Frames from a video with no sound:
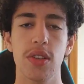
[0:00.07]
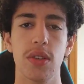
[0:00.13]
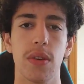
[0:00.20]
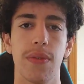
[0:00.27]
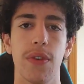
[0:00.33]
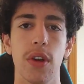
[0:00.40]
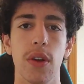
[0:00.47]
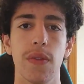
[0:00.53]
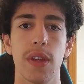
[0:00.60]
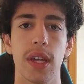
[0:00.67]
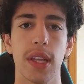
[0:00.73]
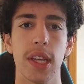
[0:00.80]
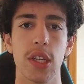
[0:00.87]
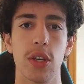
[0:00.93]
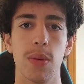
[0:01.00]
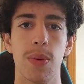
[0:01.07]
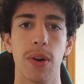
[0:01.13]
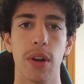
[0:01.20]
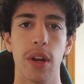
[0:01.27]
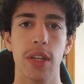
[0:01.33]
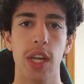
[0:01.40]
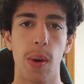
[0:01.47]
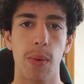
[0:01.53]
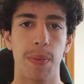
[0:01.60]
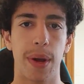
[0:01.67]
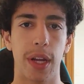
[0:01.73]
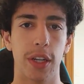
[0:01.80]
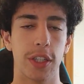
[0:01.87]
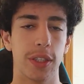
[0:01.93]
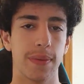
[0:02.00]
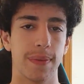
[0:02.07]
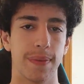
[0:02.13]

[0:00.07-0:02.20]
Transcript: is a review of the Elite 2.0 Double Punch.